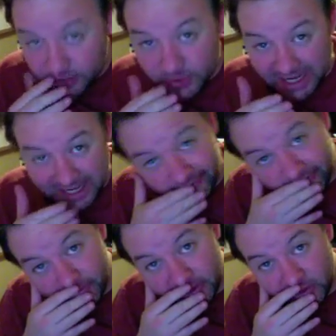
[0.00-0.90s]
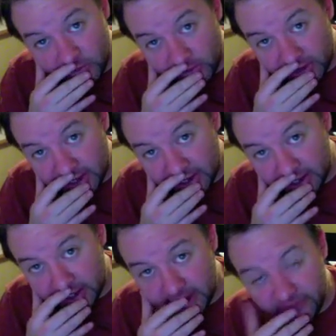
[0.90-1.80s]
what I need from you,
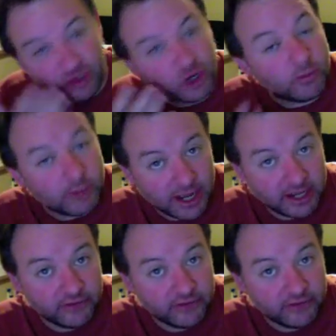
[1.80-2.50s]
if you don't mind.